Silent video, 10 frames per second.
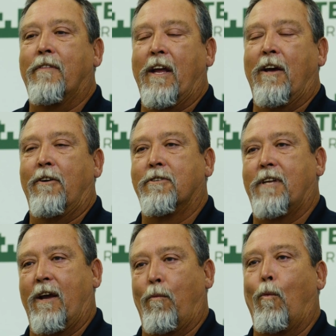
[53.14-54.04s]
They
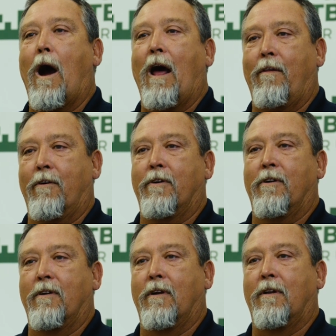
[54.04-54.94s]
understand why they're
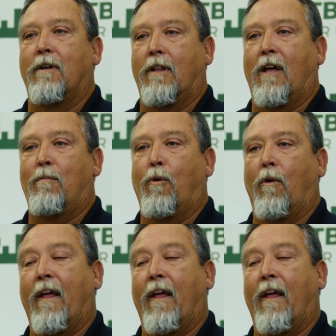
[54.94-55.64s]
doing it a lot more,